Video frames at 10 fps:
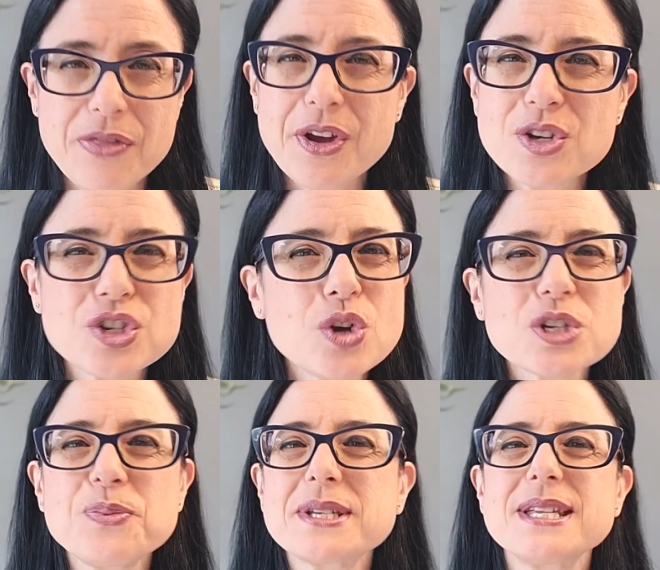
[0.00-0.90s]
There's no
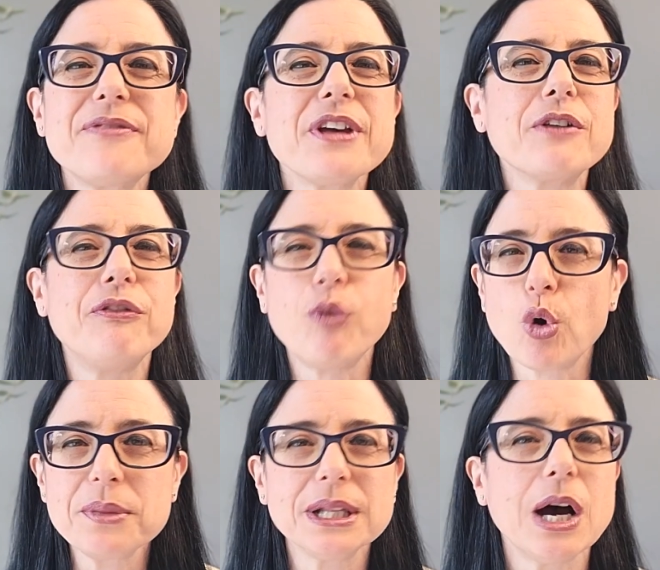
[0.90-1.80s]
specific
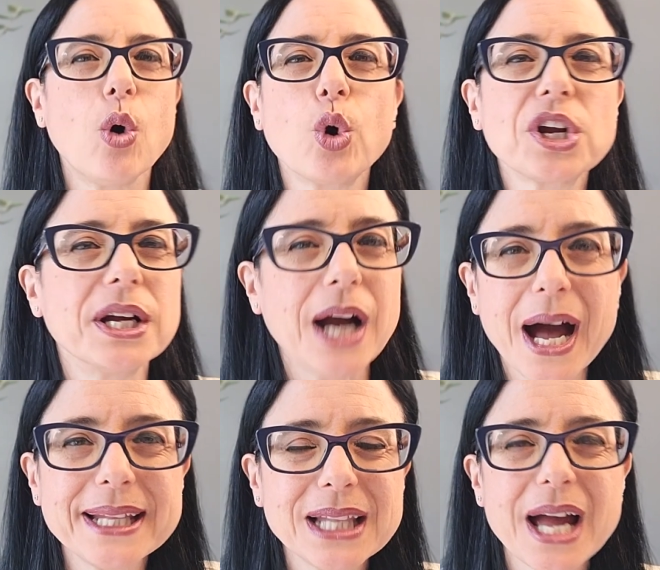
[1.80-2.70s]
formula or
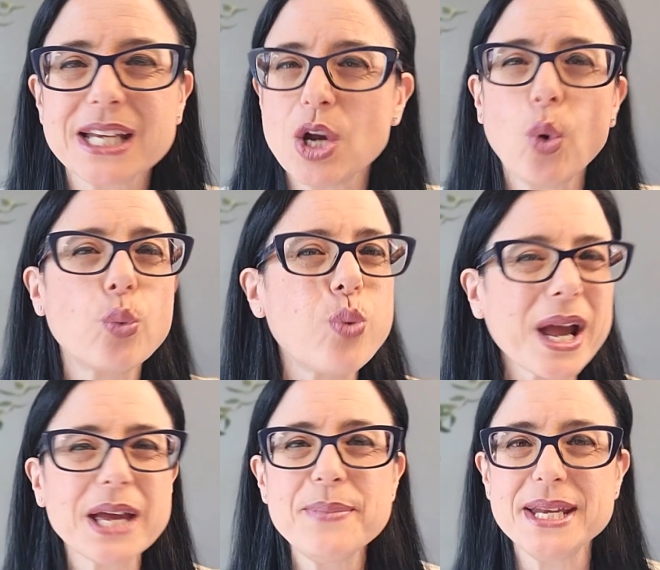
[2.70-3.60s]
guideline or
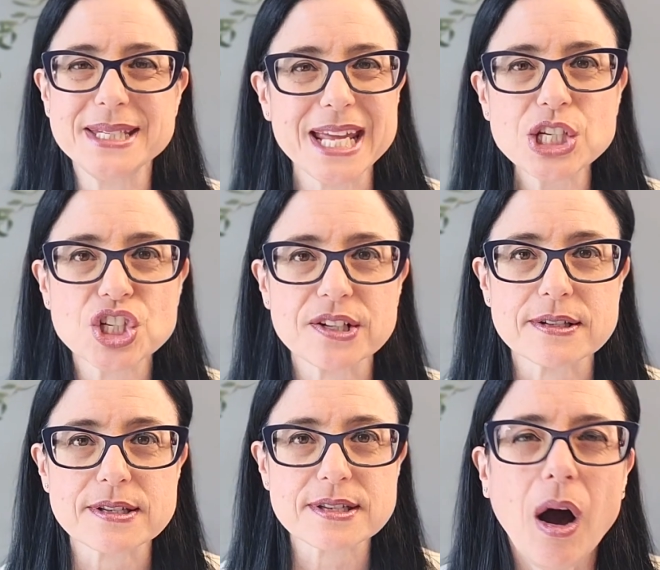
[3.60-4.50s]

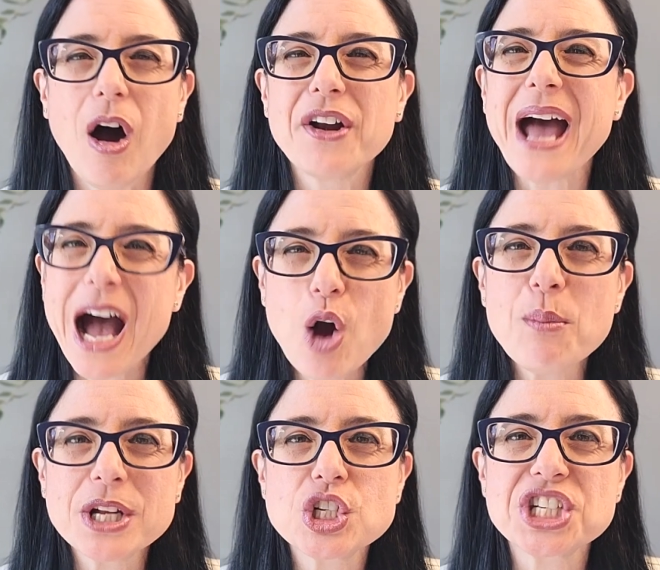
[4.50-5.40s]
recommendations on how
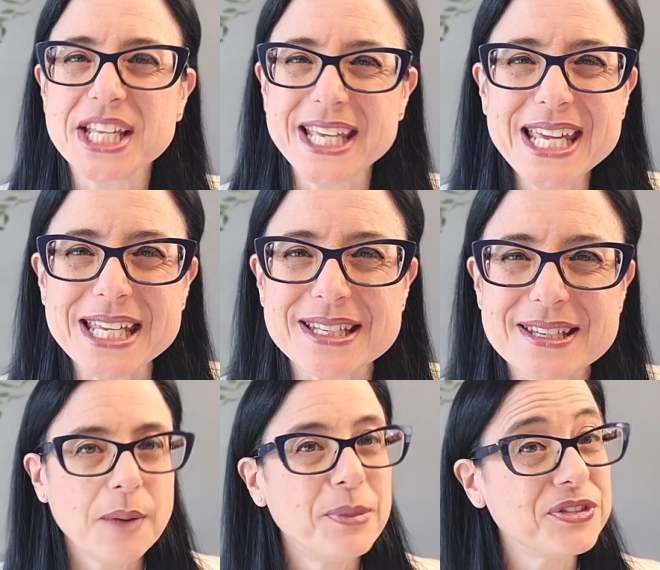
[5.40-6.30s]
much to eat,
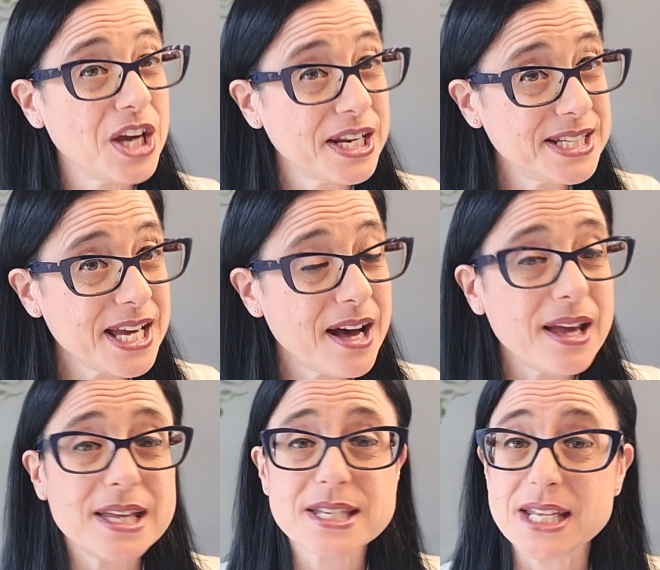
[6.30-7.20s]
but the
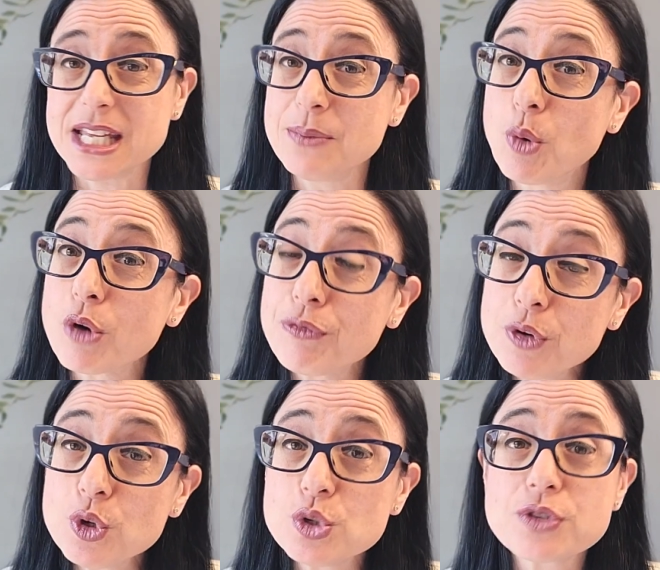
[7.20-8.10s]
idea is to eat more
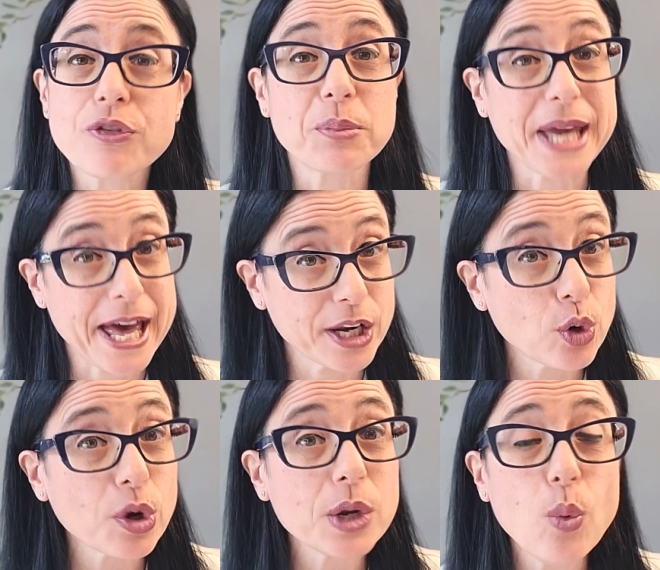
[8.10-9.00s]
foods from
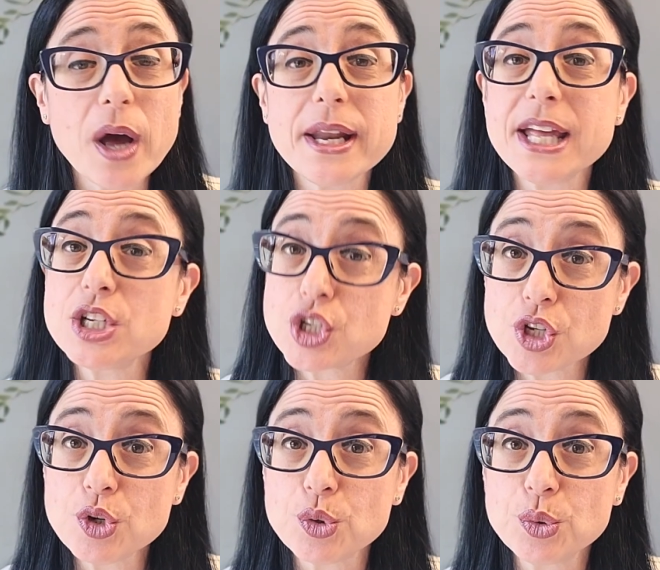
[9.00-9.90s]
Category 1 and
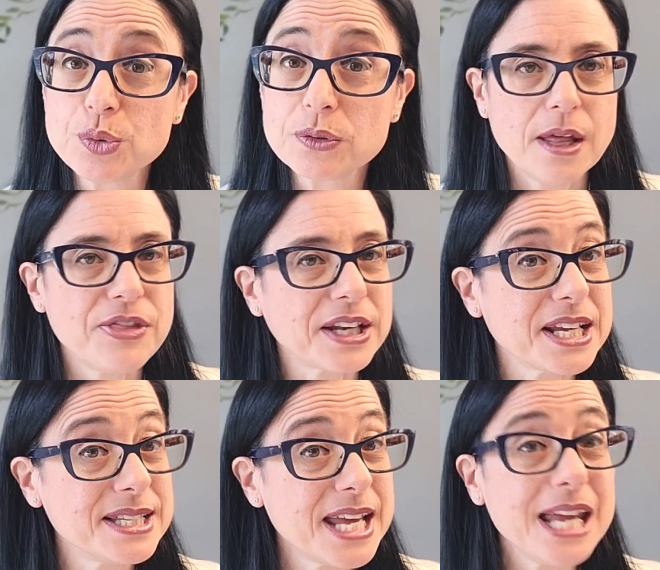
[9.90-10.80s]
2 that
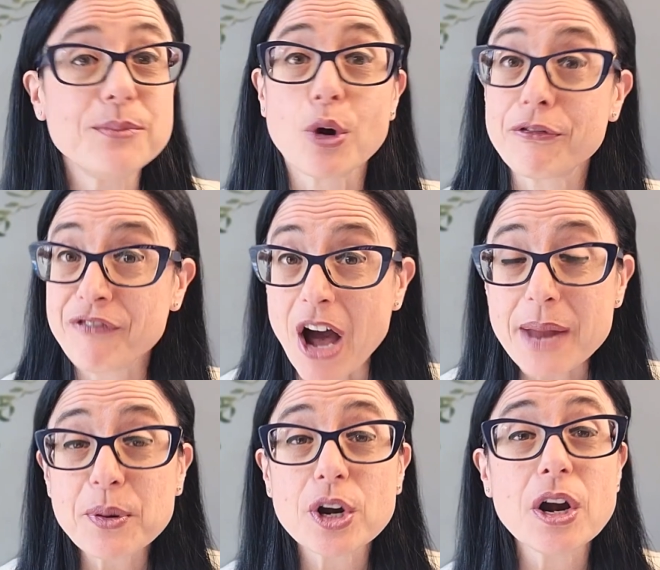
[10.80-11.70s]
contain more
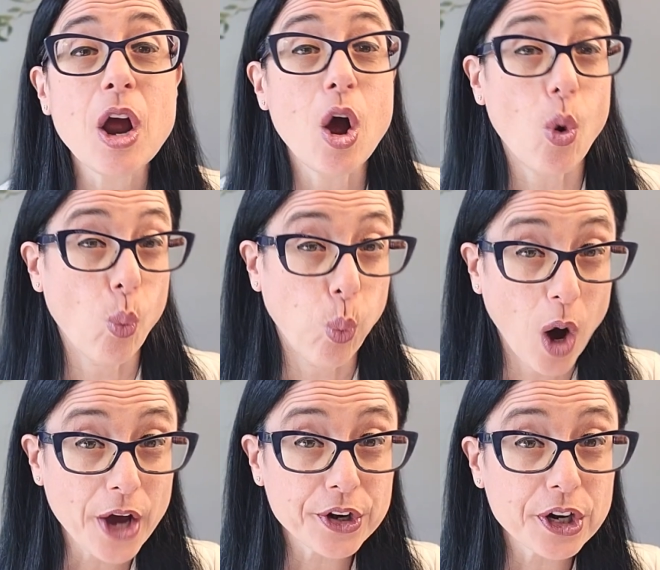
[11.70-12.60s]
fiber,
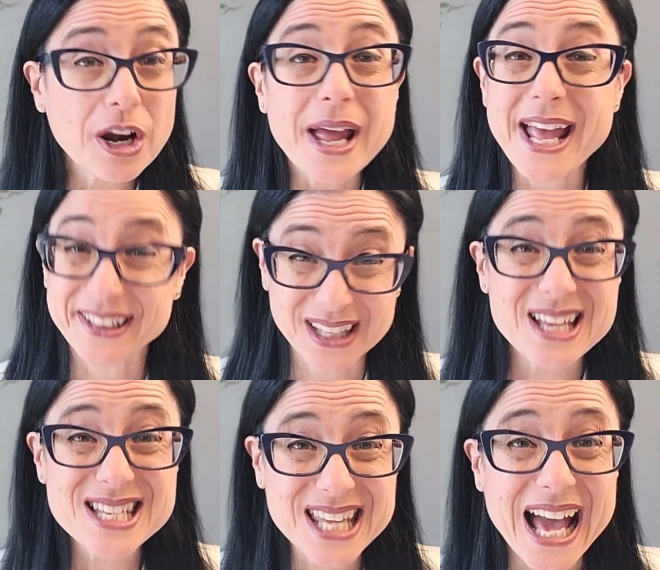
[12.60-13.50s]
water, and
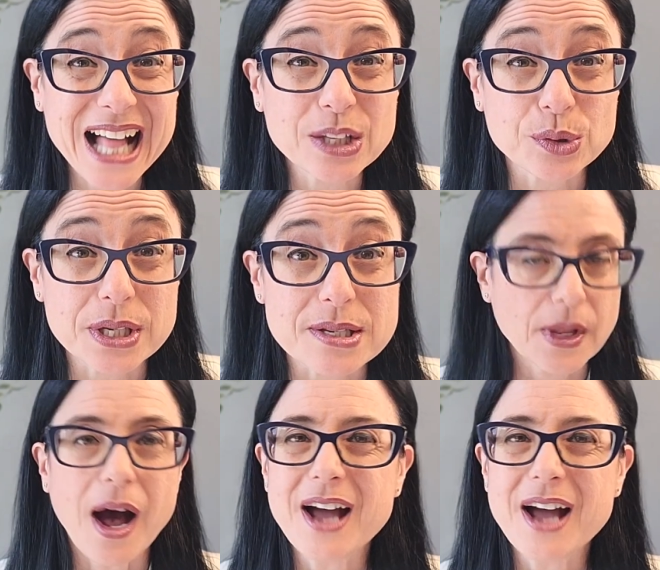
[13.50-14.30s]
less calories.